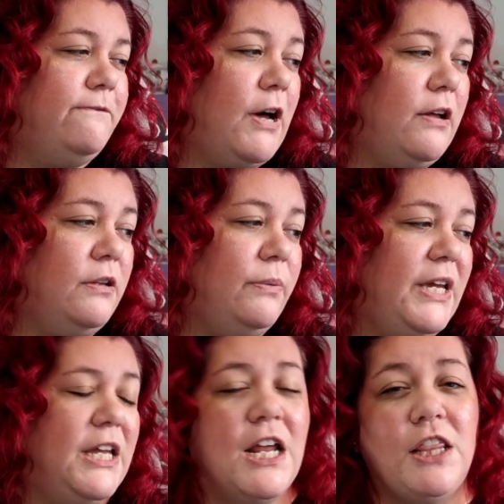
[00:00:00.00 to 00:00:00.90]

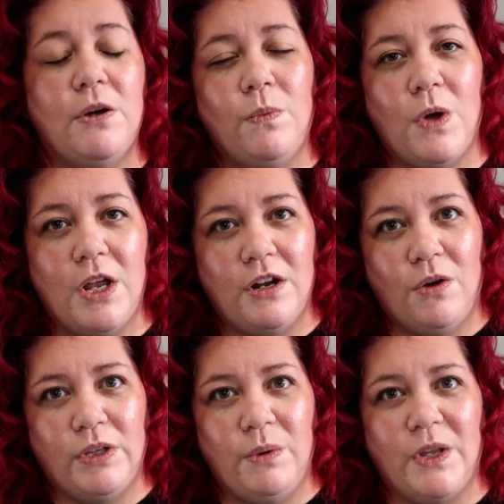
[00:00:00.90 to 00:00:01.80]
Following the one
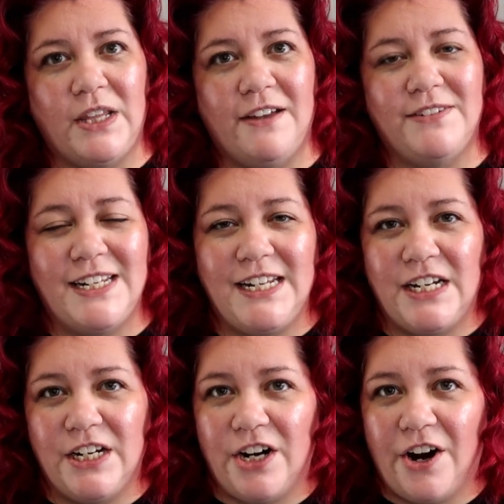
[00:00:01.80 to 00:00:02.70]
only one left, I
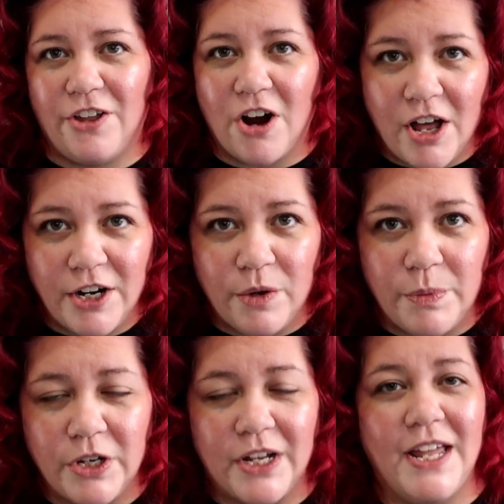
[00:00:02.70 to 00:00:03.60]
needed another
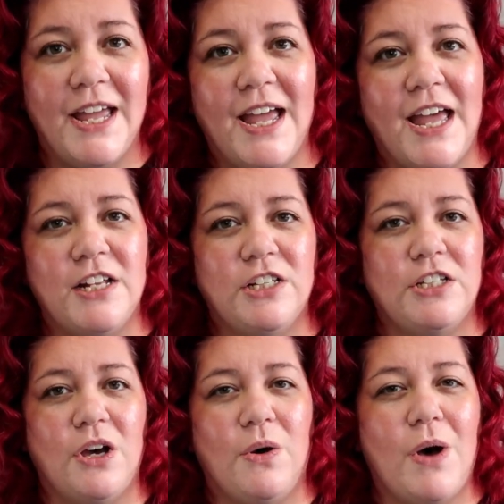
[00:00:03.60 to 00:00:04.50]
audiobook and
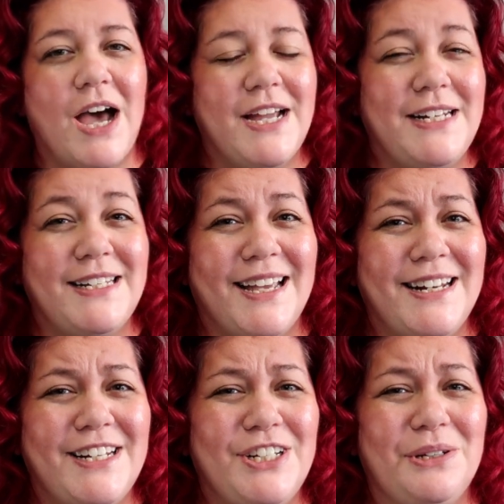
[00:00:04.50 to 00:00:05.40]
so I
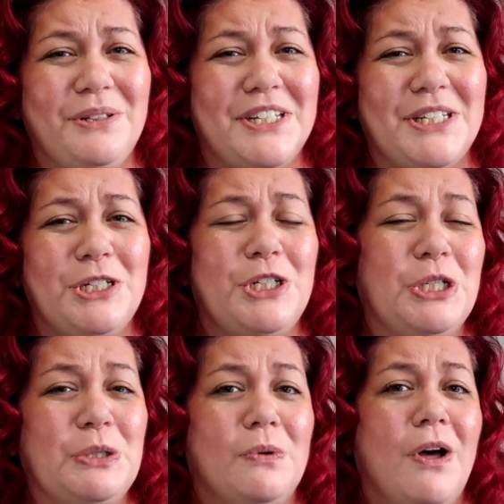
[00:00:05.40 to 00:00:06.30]
decided to listen
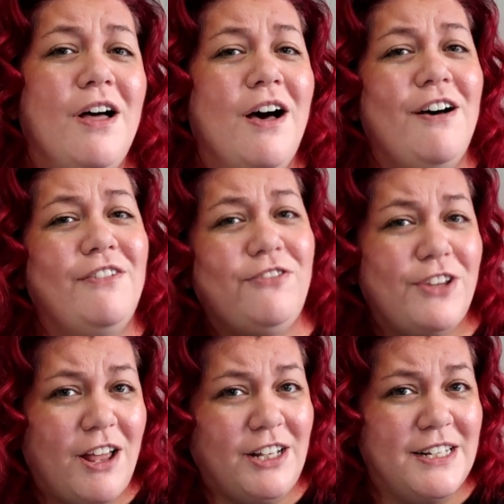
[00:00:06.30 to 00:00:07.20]
to
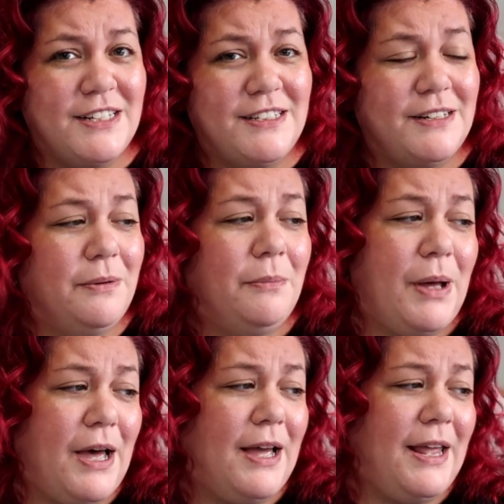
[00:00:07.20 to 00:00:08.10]
Flawless
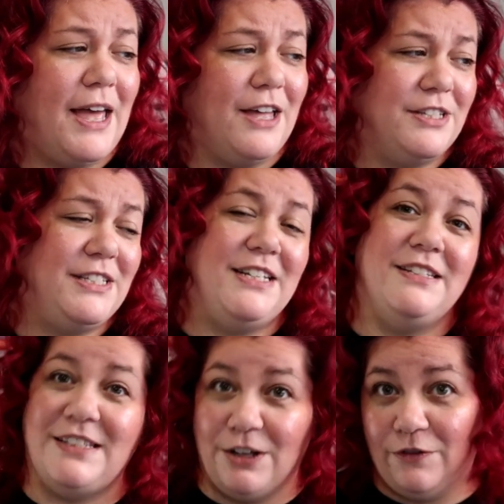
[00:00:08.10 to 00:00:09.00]
by Elsie
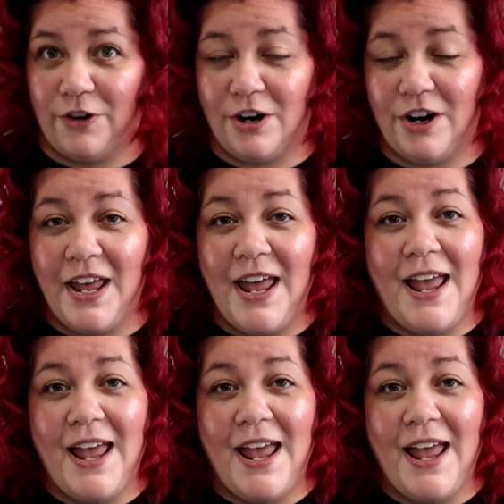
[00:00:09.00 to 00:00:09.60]
Silver.